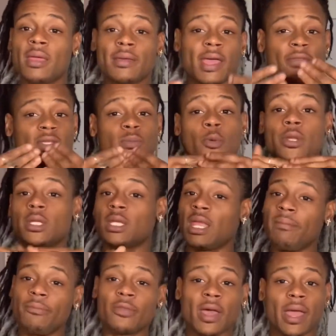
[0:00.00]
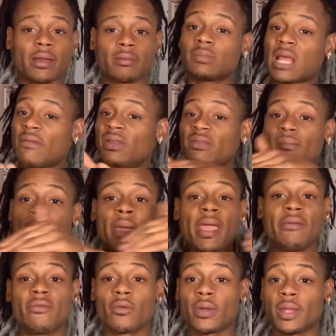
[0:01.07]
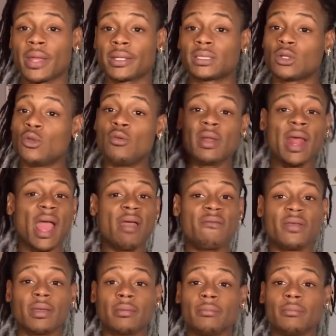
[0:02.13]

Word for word: At this point, keep the item. I haven't even paid for it yet, so you can have it.